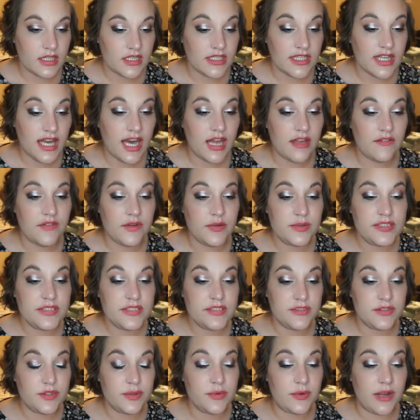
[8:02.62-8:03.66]
yeah, if it was
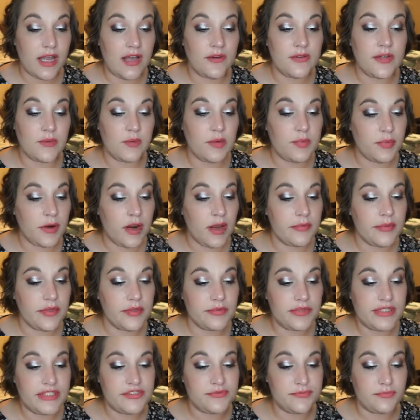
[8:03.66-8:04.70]
still around, I would probably
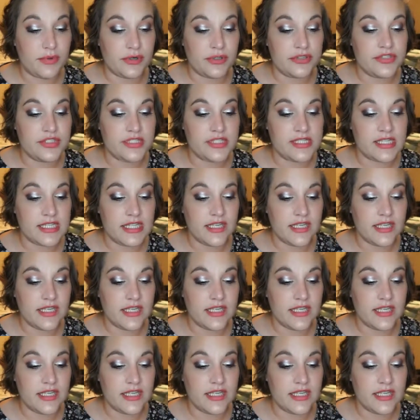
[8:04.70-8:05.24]
repurchase